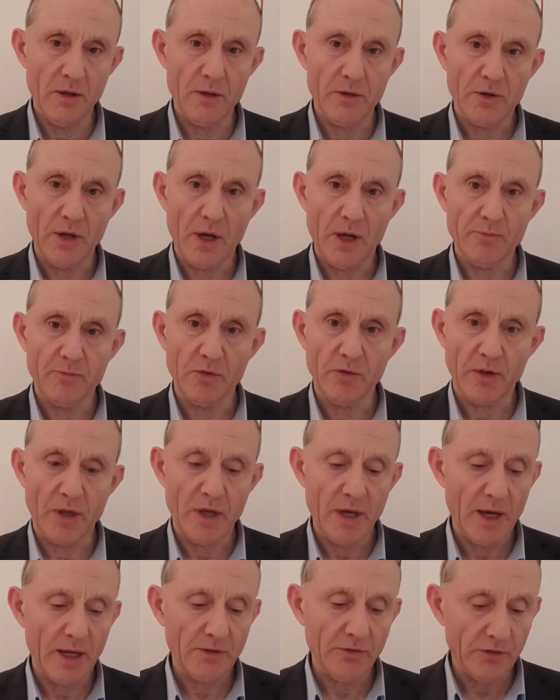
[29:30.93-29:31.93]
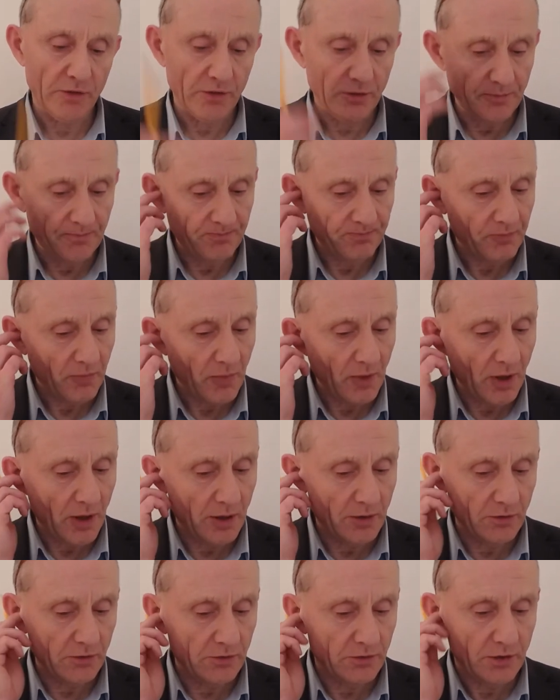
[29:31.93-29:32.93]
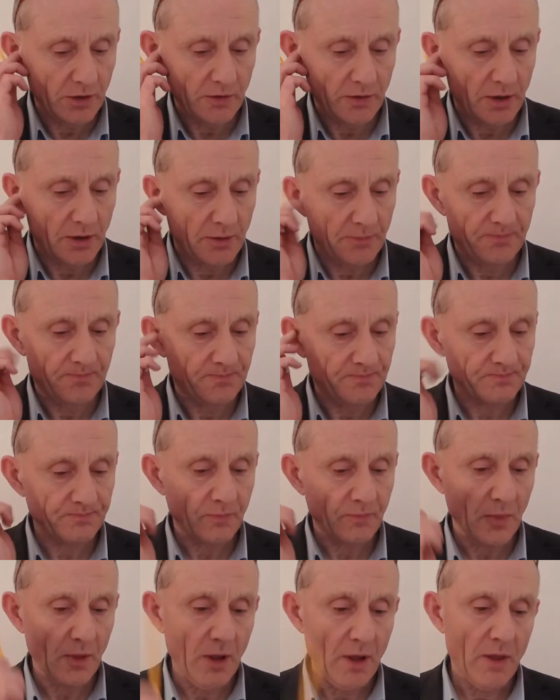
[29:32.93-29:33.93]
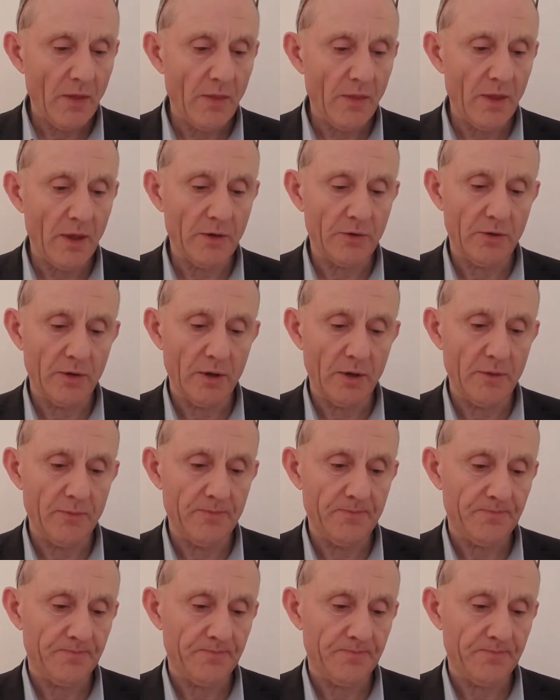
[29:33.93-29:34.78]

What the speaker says: types of cats. And you see there that